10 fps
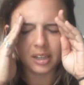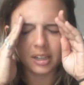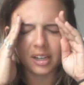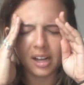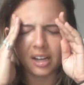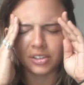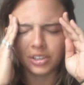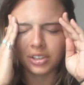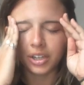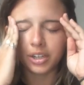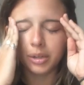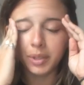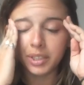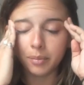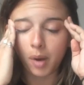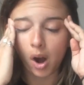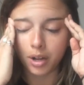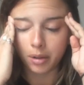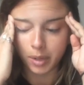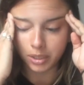Gosh, there could be some
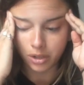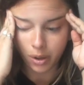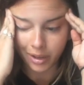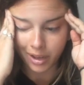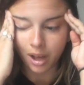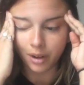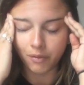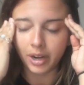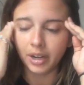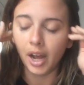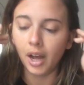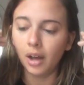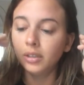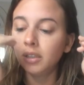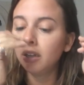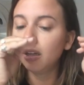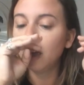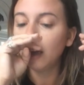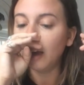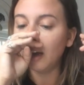arguments going on right now.
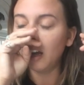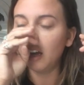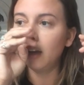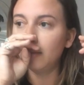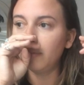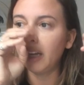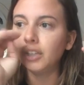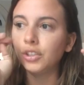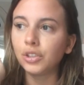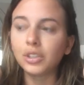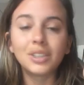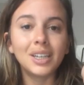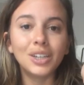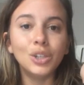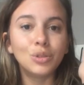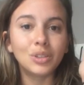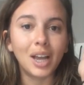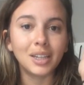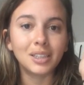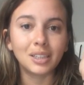And you're just seeing a new
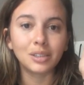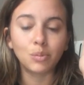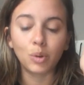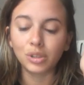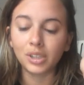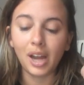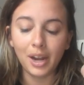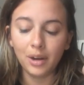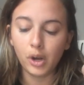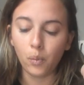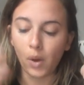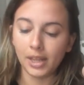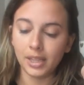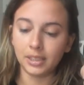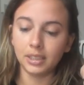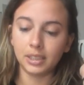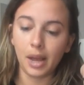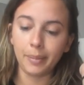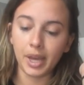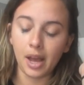side to this person. I don't know why this is
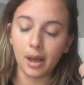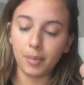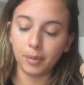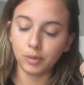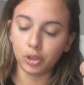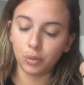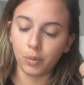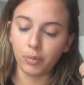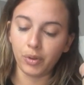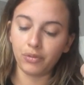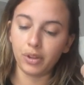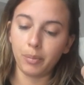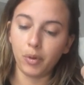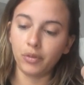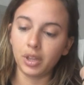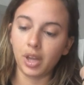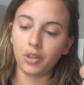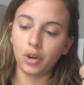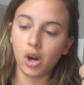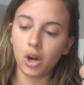coming up. I'm sure when we flip over
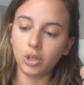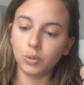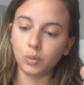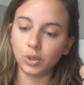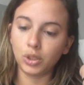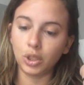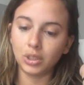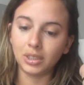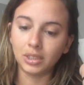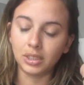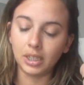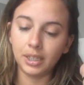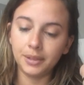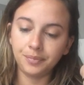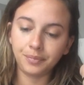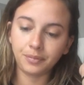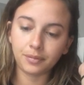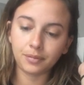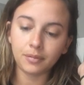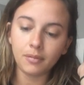other cards, we'll start to see.
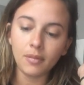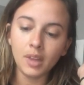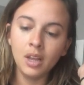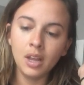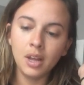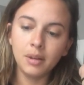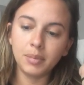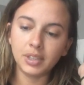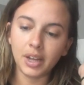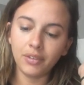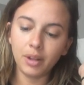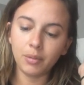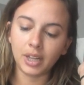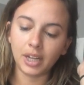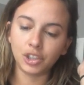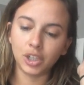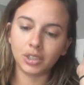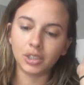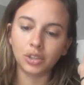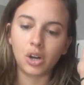But definitely with that
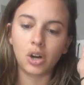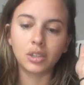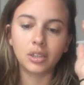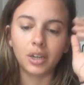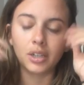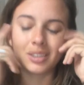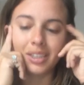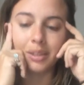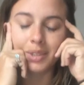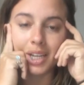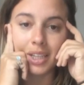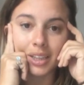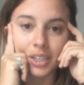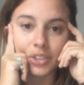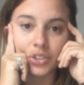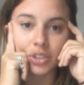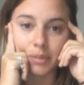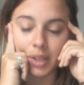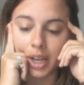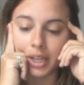Justice card there, it seems like there's
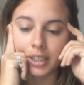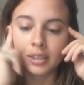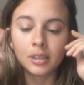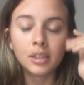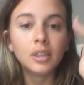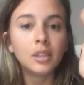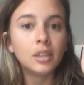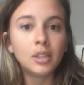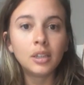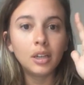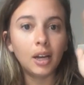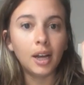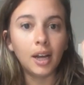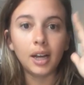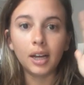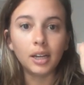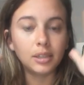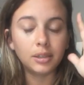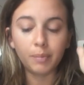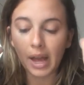some like
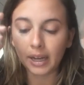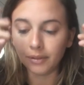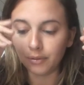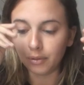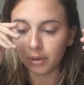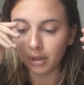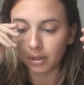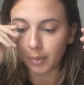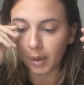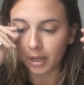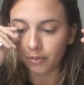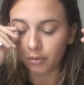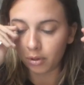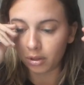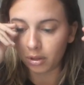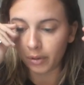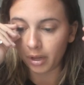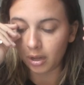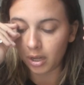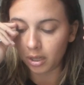back and forth going
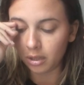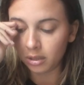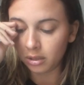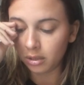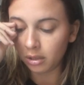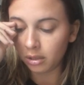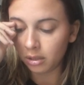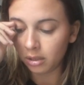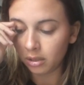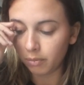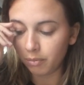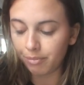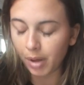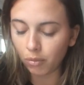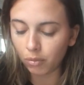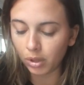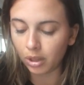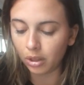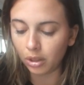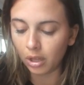on. But
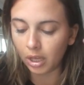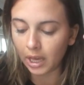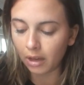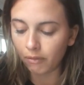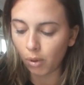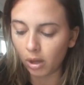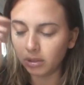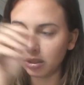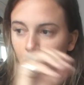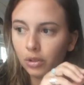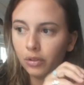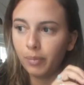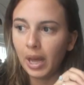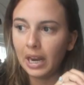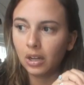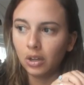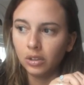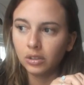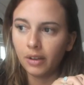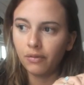with the King of Wands and Two of
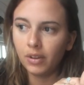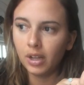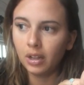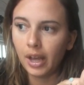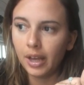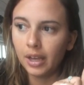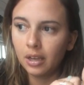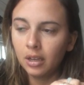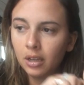Pentacles, I feel like